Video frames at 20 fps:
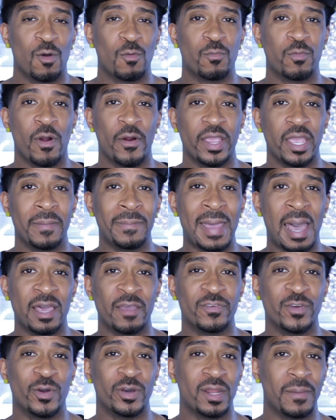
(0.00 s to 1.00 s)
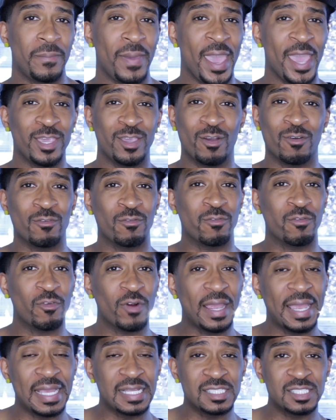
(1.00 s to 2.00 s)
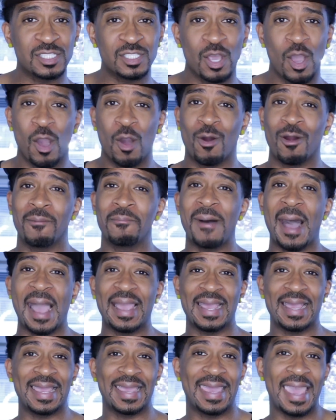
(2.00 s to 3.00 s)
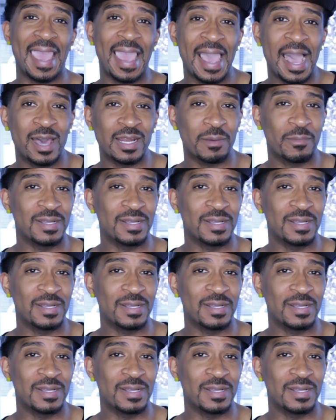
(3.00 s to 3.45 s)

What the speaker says: worry about if you're gonna pay your rent or buy a gown.